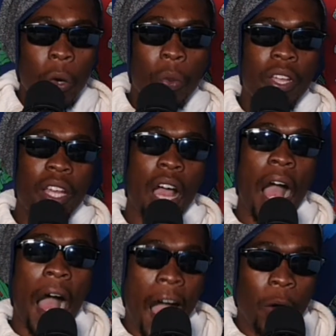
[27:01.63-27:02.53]
going
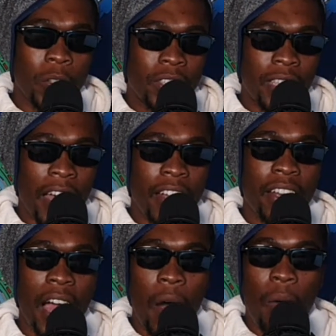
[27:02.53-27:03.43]

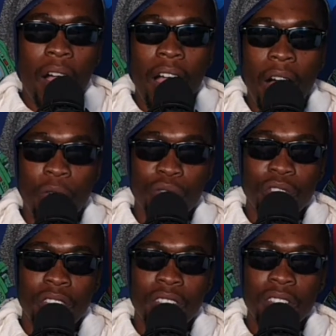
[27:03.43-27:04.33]
outside our
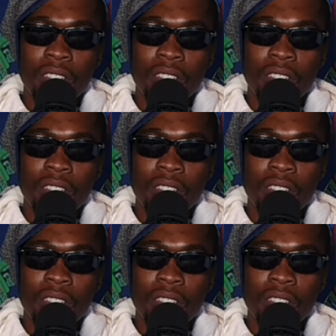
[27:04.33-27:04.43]
country.